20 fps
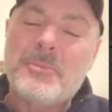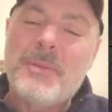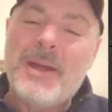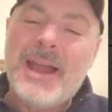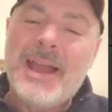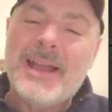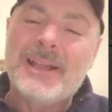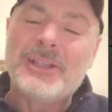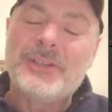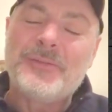
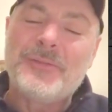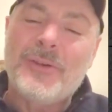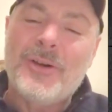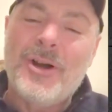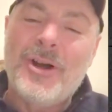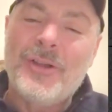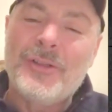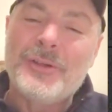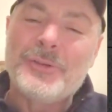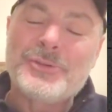Bagley for
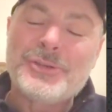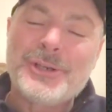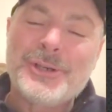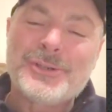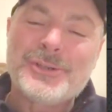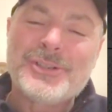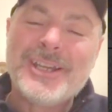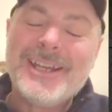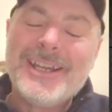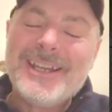all those
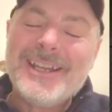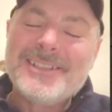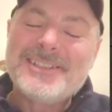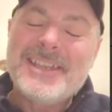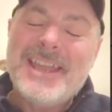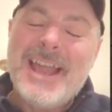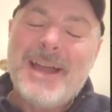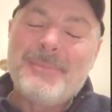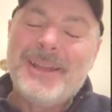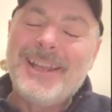years,
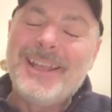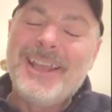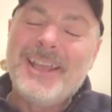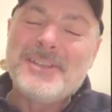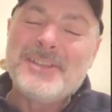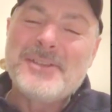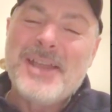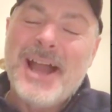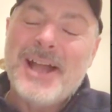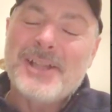see how many
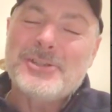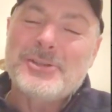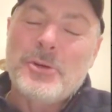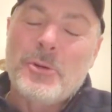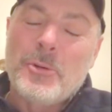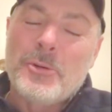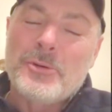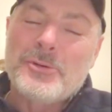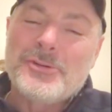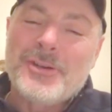he's got
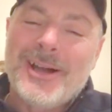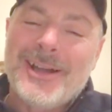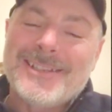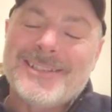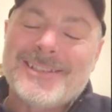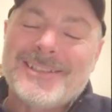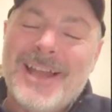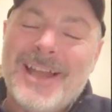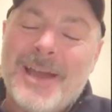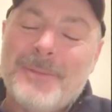stored and try to
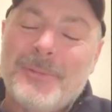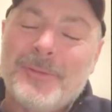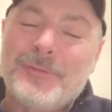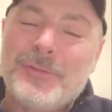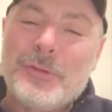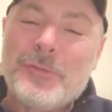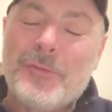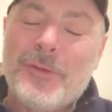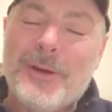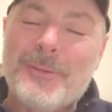snipe a
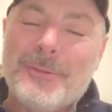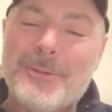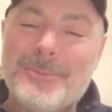few from him.